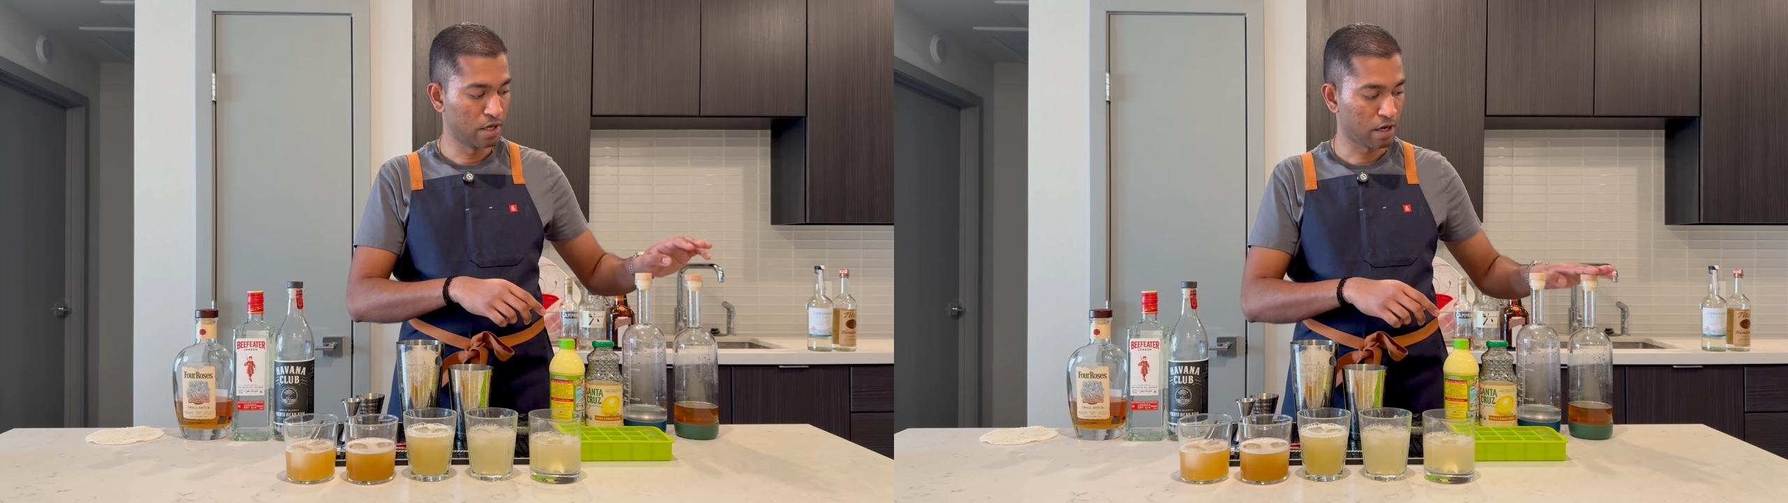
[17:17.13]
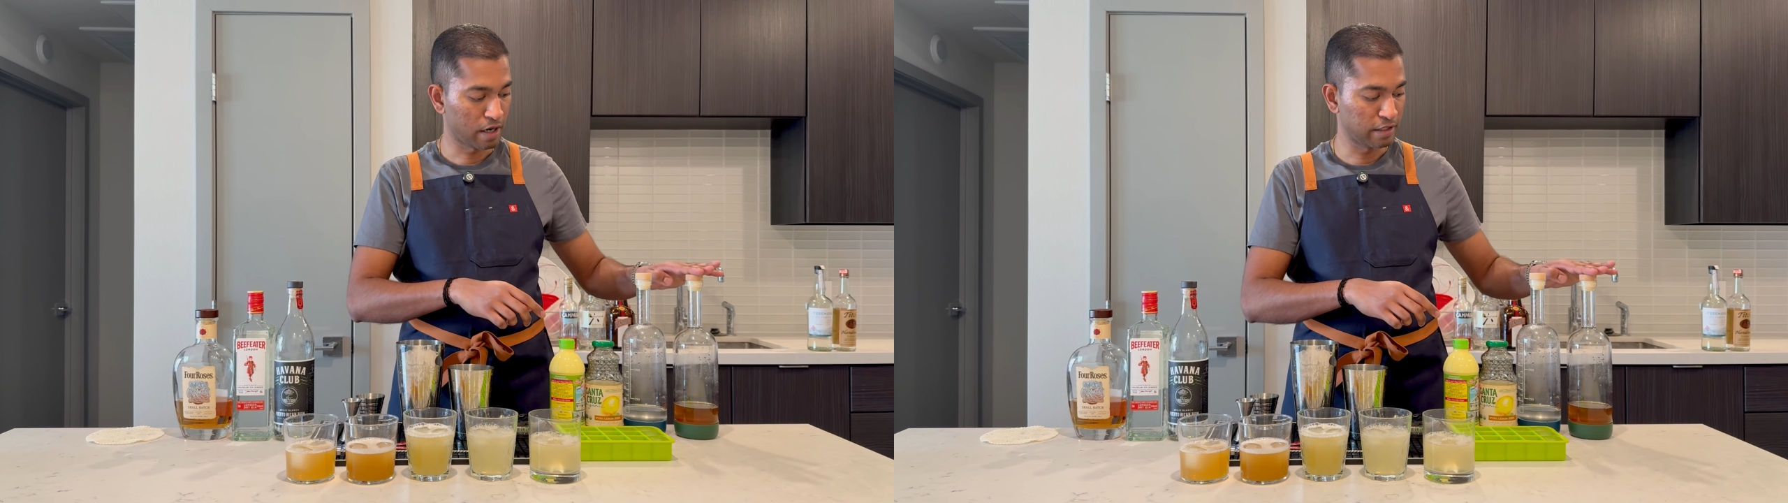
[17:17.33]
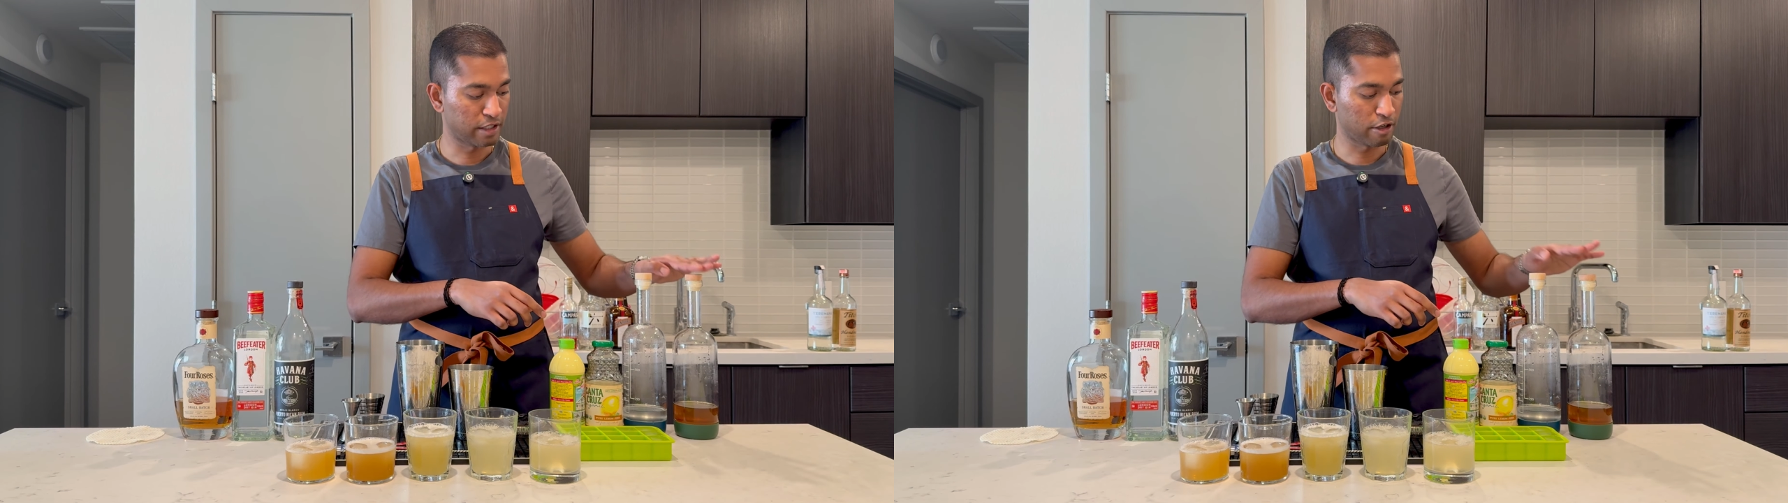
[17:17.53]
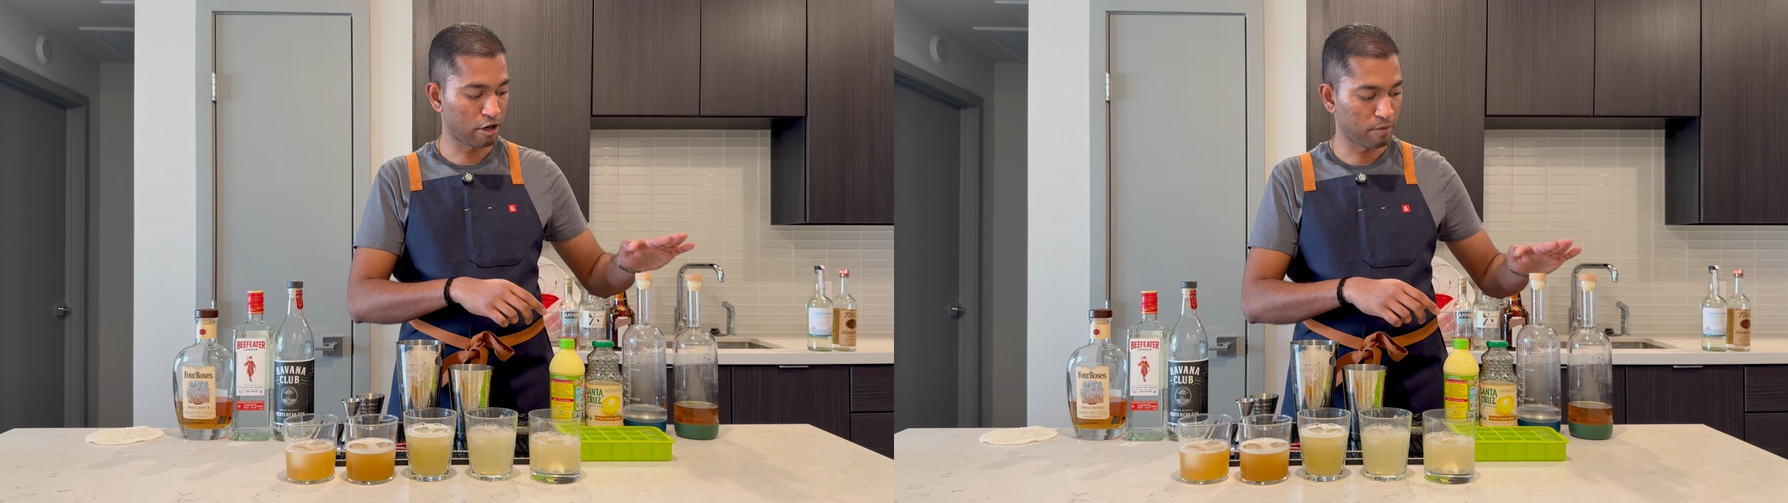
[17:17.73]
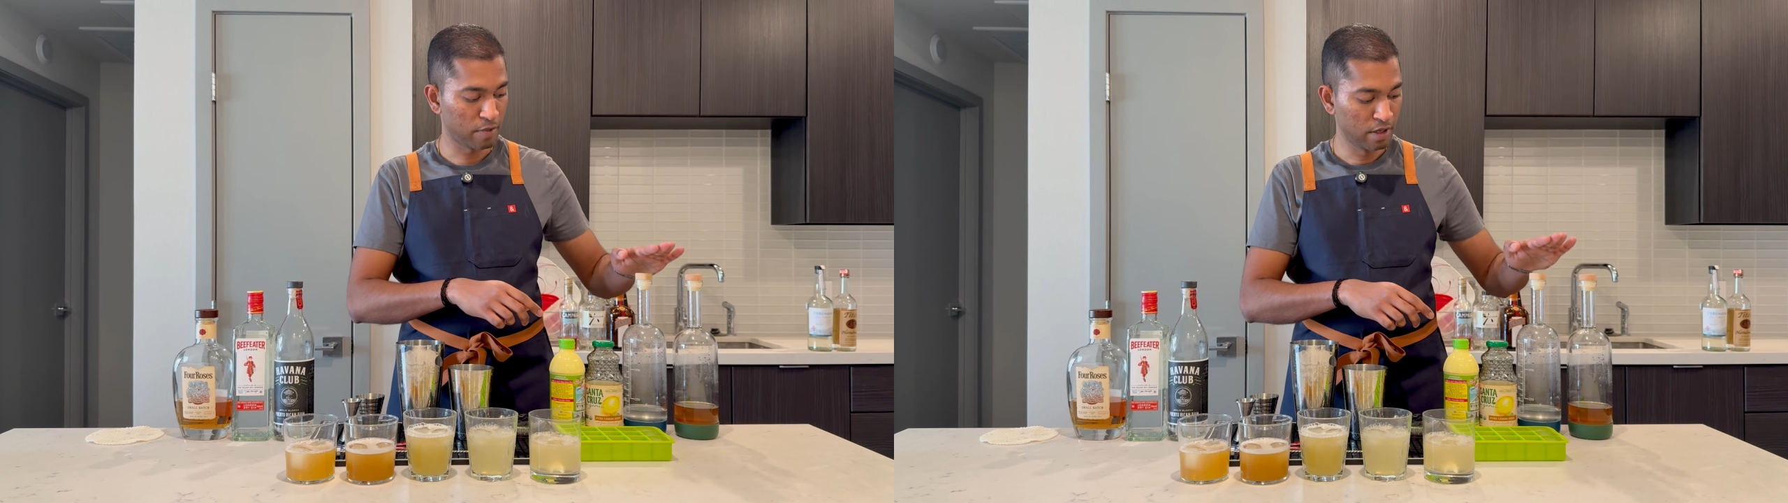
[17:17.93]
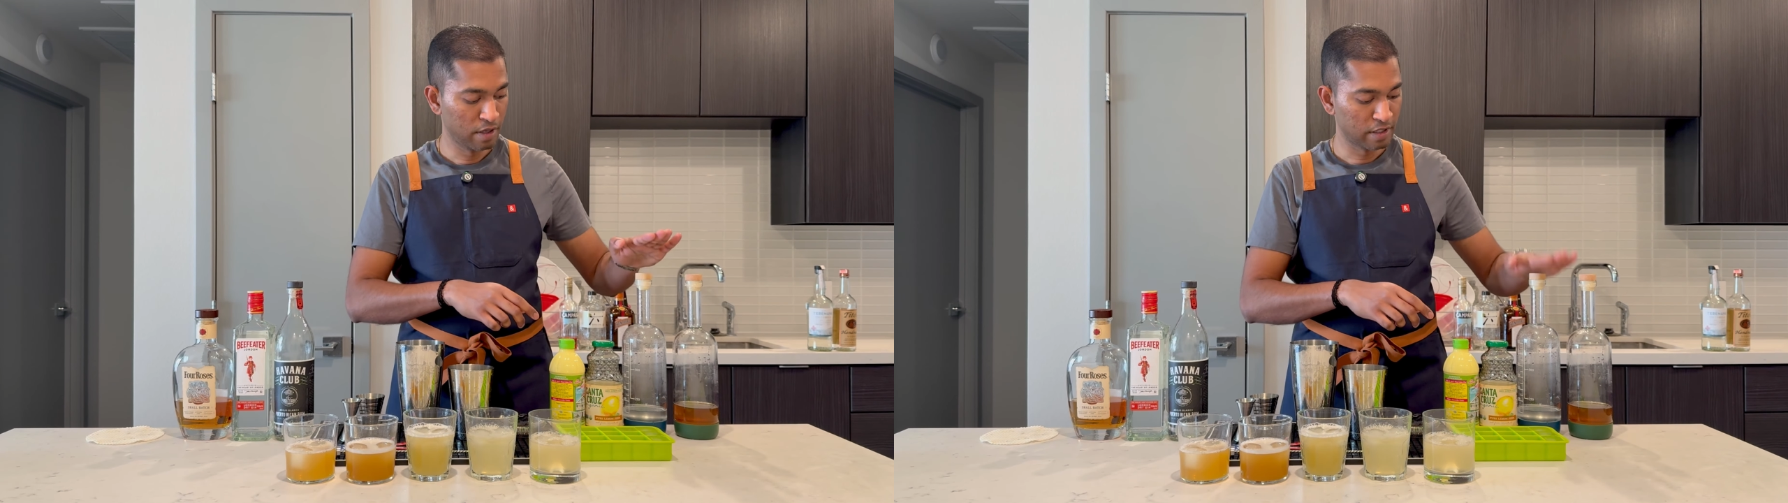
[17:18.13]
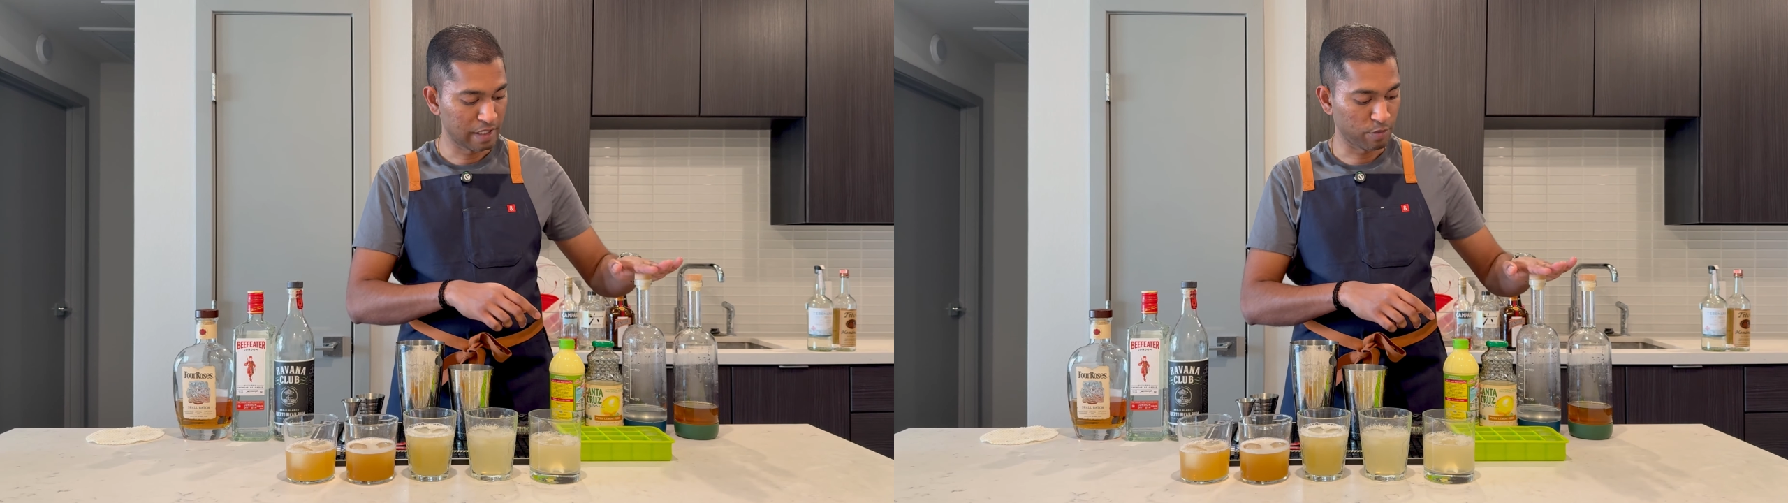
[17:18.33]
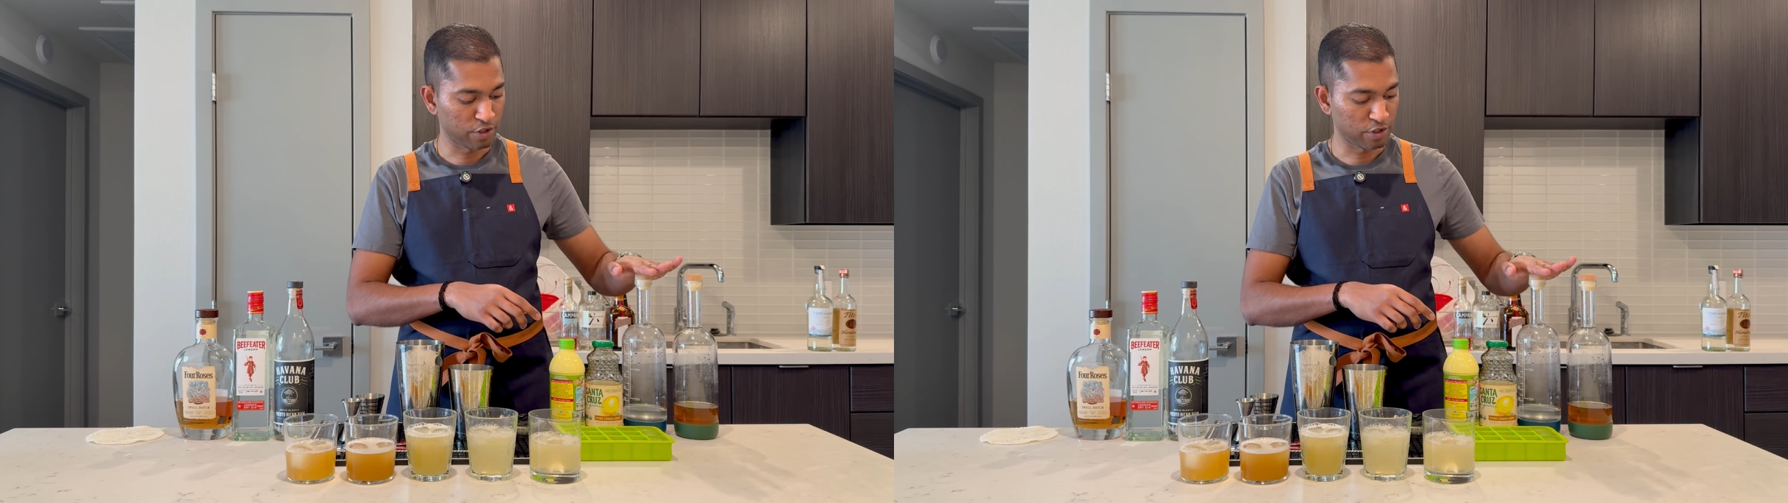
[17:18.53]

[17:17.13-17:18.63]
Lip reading: honey syrup, simple